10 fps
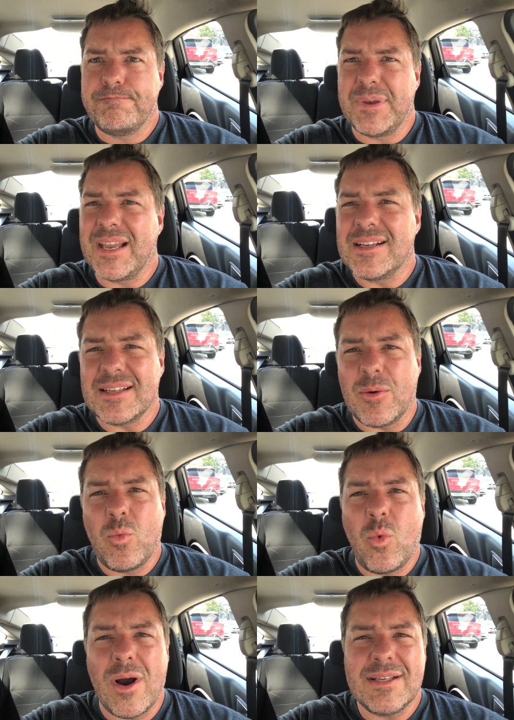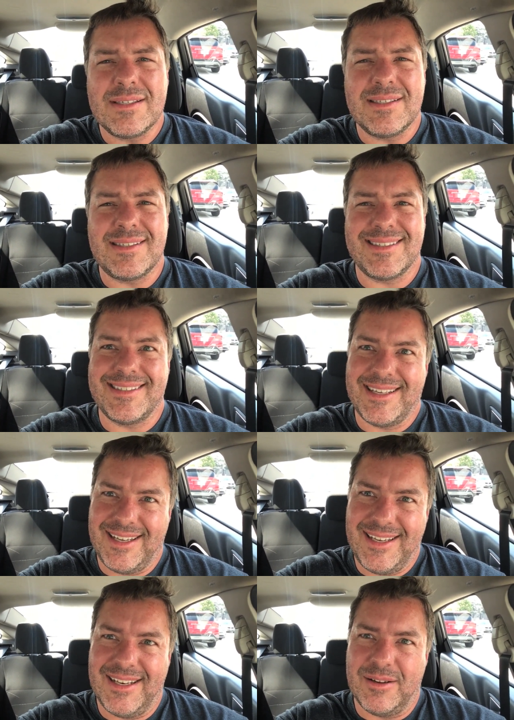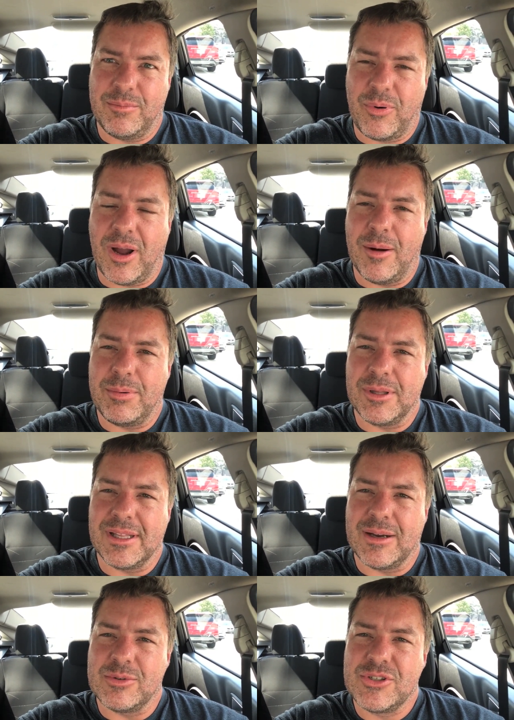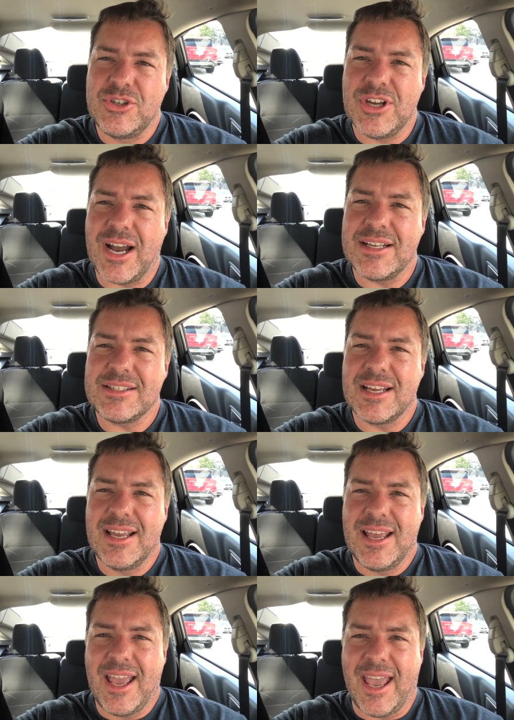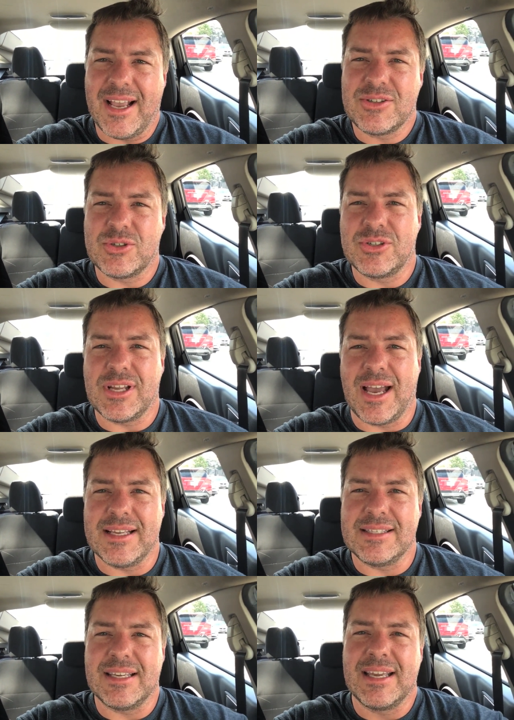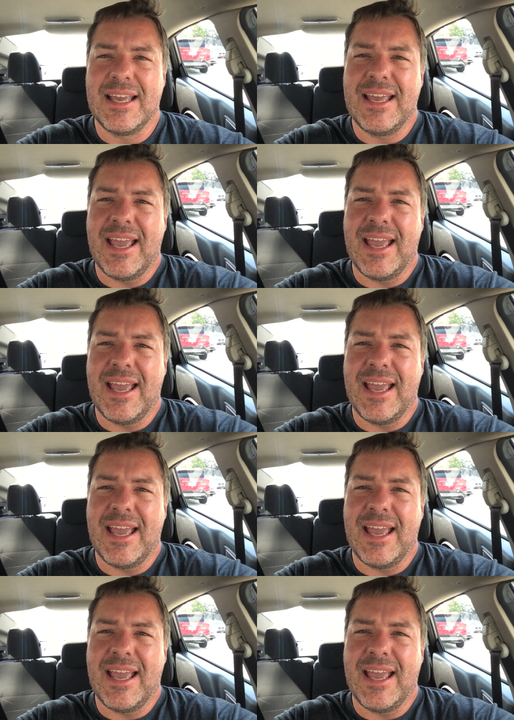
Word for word: Because I wasn't eating properly. I was just exercising.